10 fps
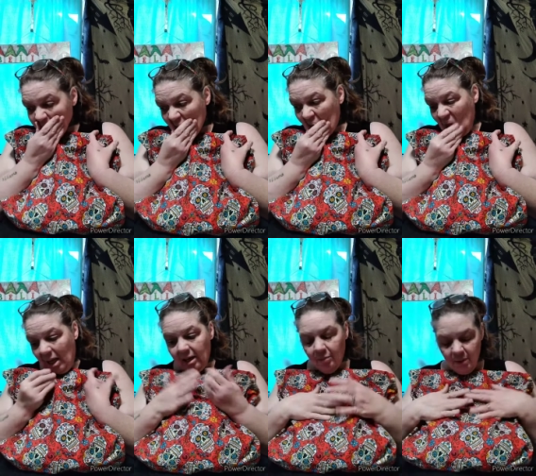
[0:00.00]

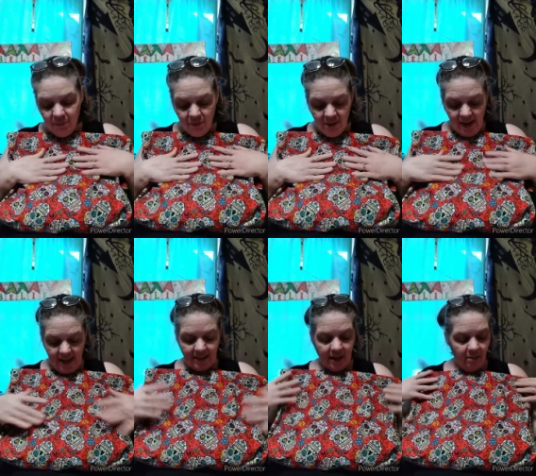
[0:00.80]
I can't remember her
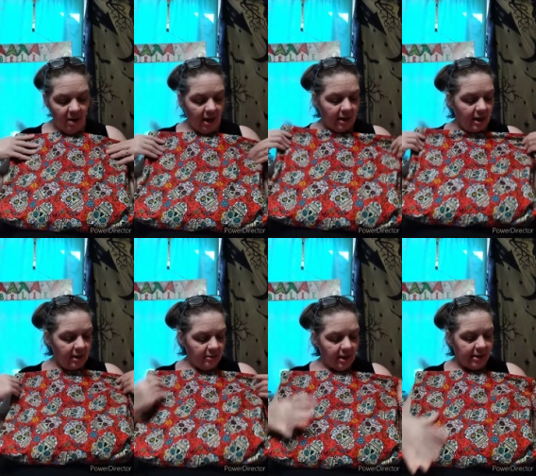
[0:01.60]
last name. I got
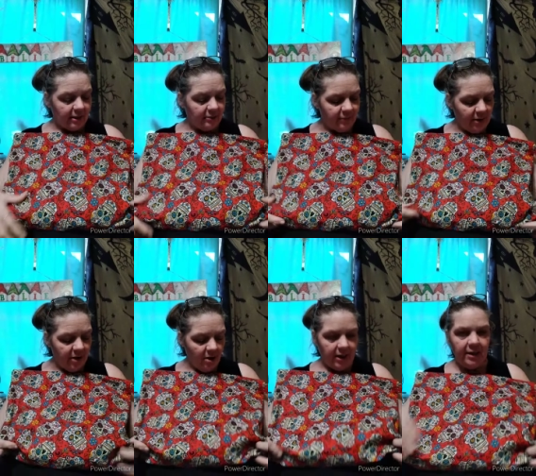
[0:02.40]
it. I found it on